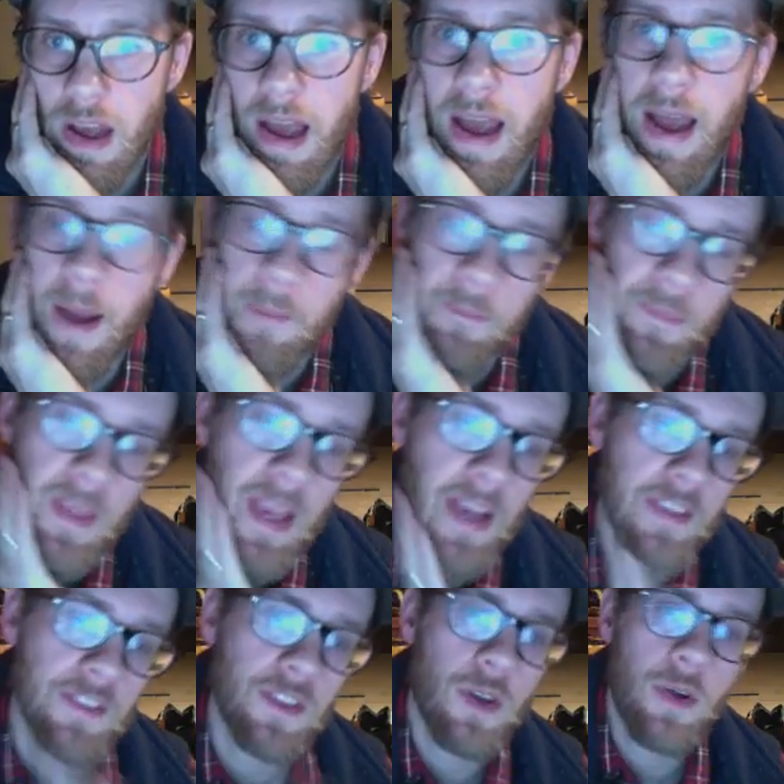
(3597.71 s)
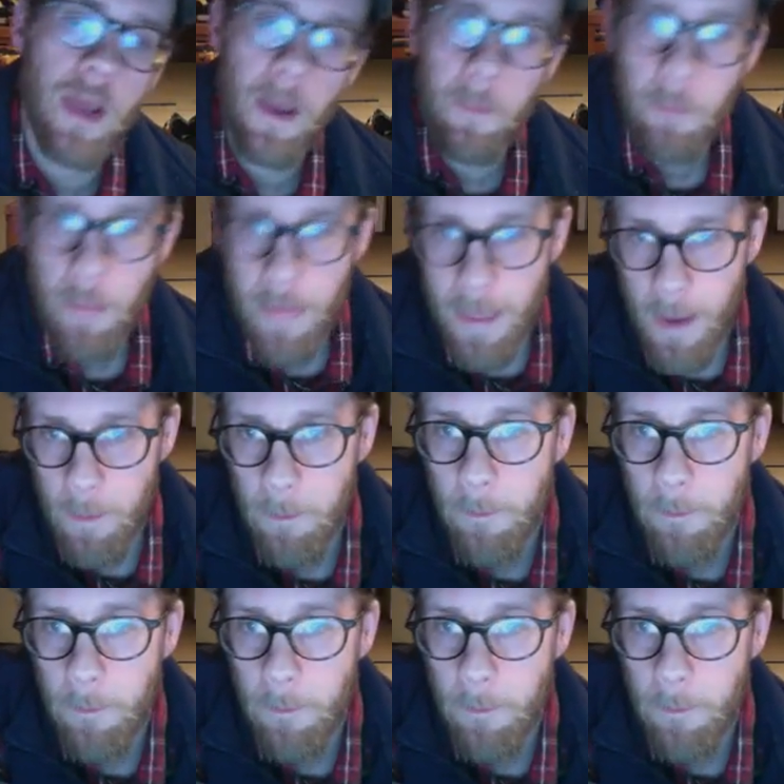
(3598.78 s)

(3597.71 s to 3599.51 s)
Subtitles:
Ah, yes. Okay. Yep.